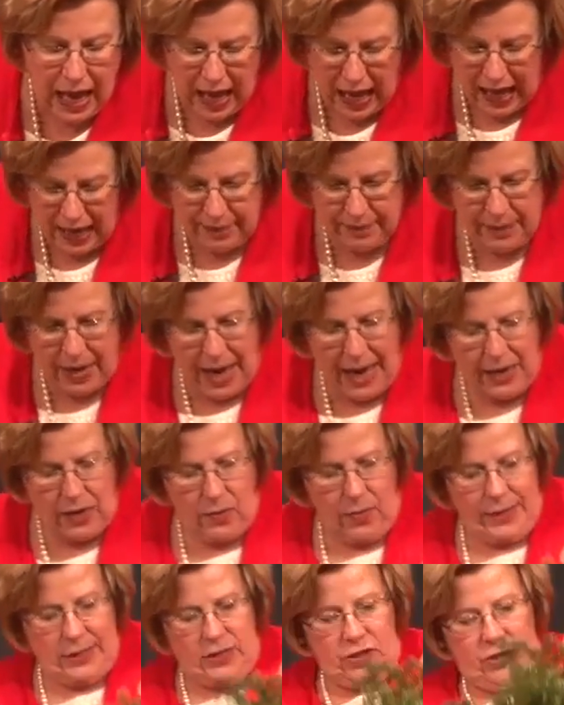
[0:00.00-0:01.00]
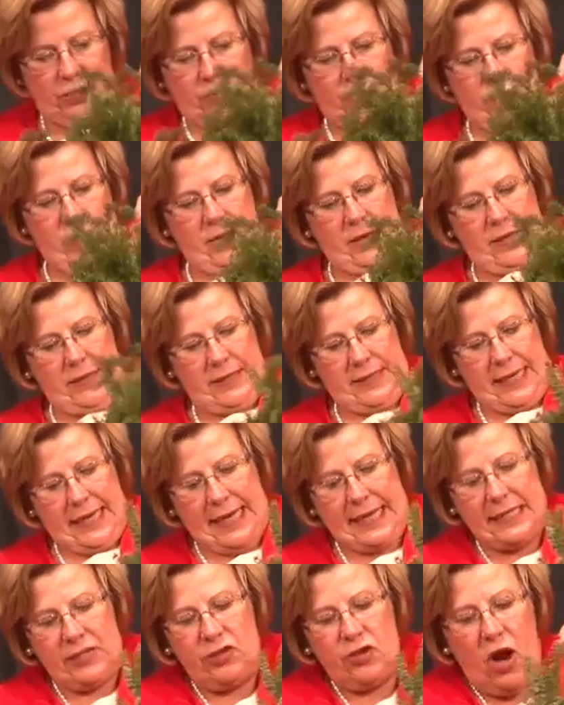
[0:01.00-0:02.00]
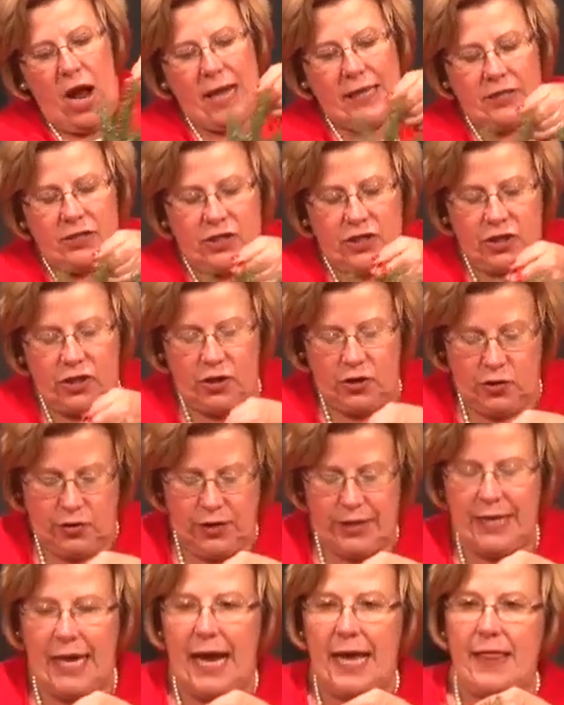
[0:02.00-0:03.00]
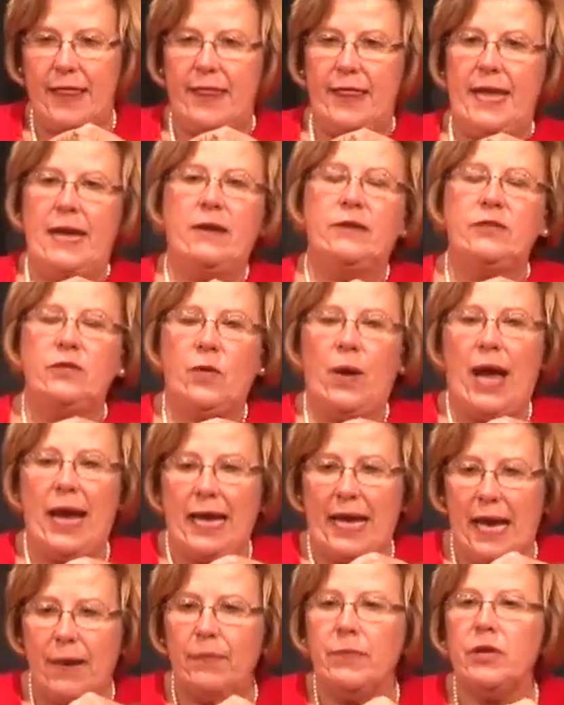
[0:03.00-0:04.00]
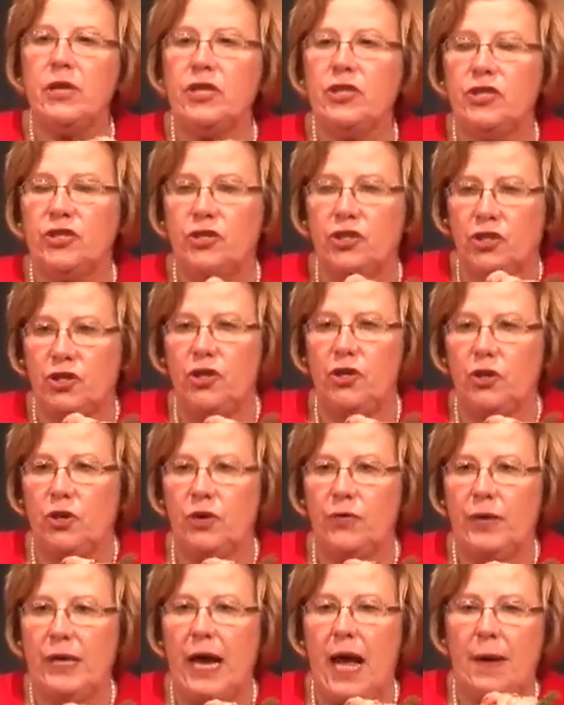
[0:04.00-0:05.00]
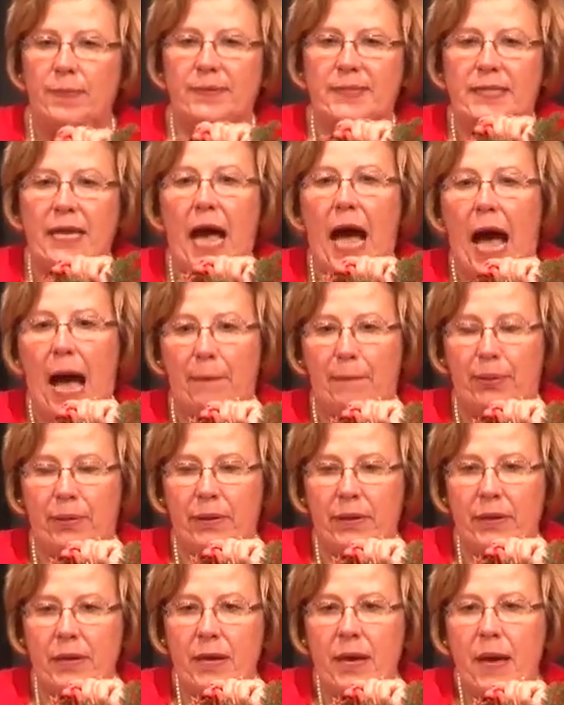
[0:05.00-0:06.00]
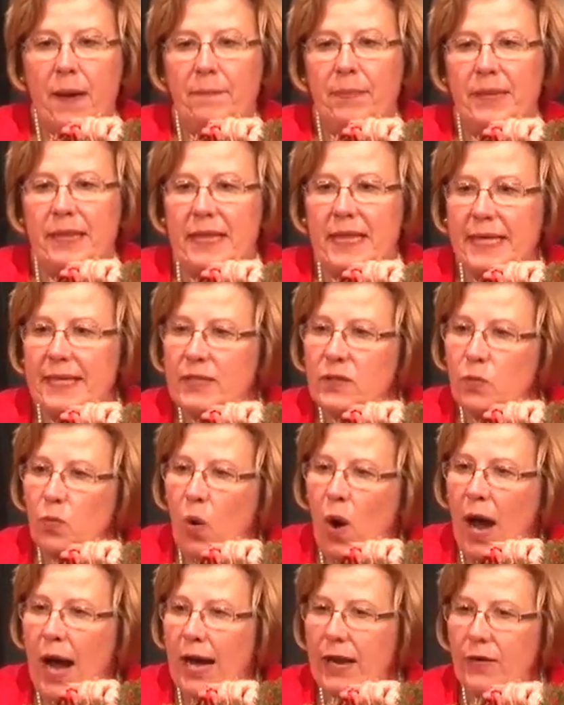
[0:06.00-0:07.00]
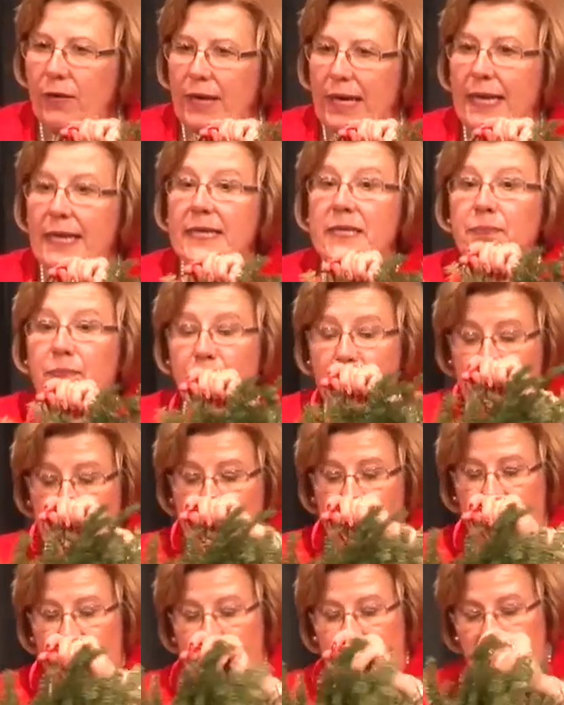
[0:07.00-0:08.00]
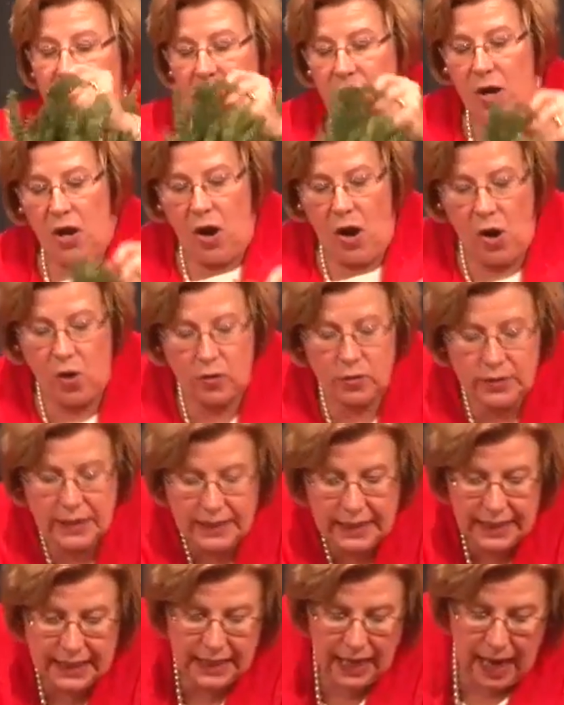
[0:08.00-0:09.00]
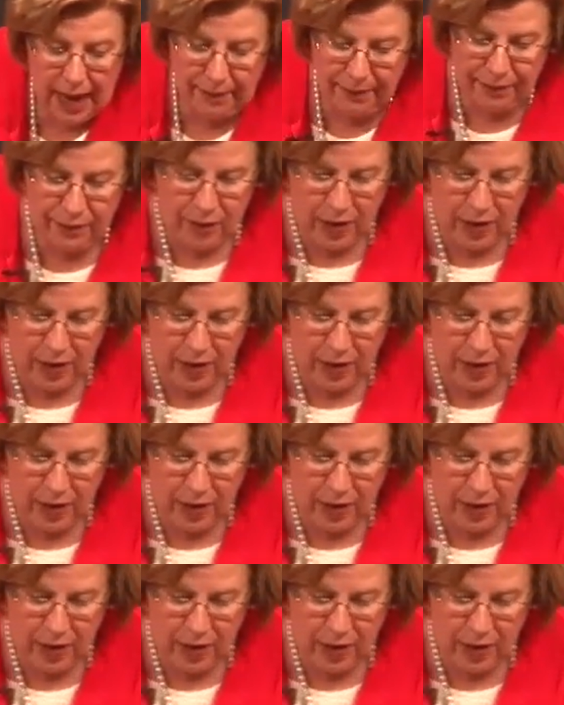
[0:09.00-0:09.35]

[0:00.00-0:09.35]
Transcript: I'm not quite sure. See, it's not secure yet there, so I am going to secure it up top. But this wire is pretty good holding it up,